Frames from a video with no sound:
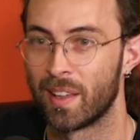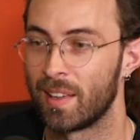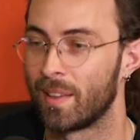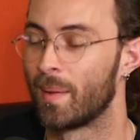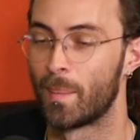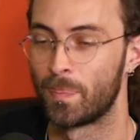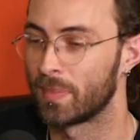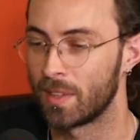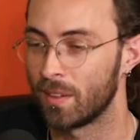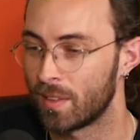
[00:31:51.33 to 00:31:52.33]
Like,
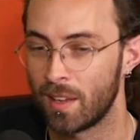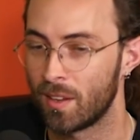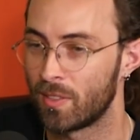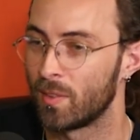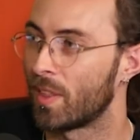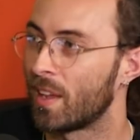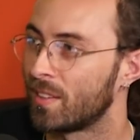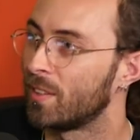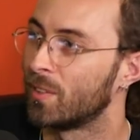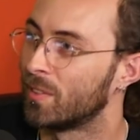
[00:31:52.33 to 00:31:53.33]
dude, they go through that
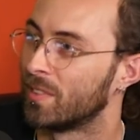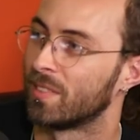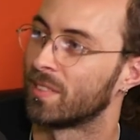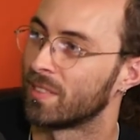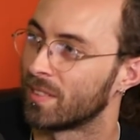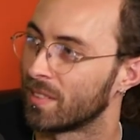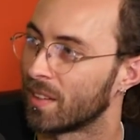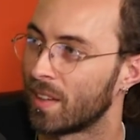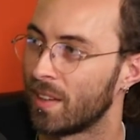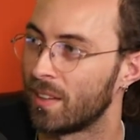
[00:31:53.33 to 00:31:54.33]
too.
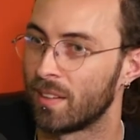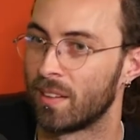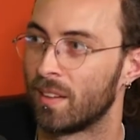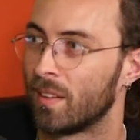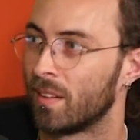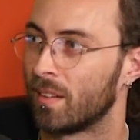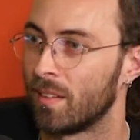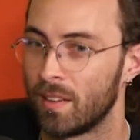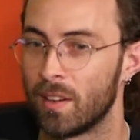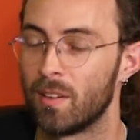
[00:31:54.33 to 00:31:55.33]
Like, yeah,
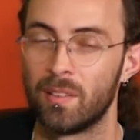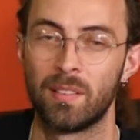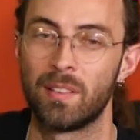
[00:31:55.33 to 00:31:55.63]
they, you know,